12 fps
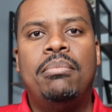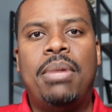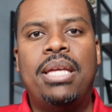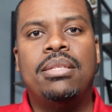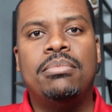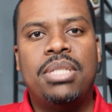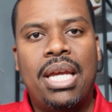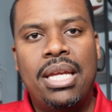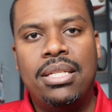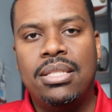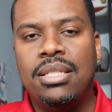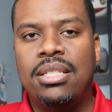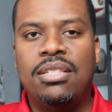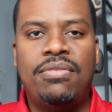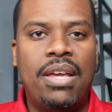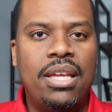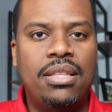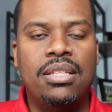made some changes in his
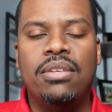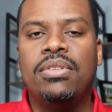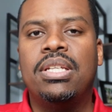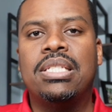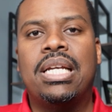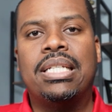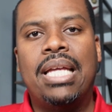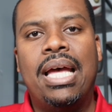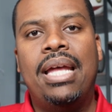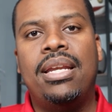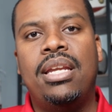faith and different things like that.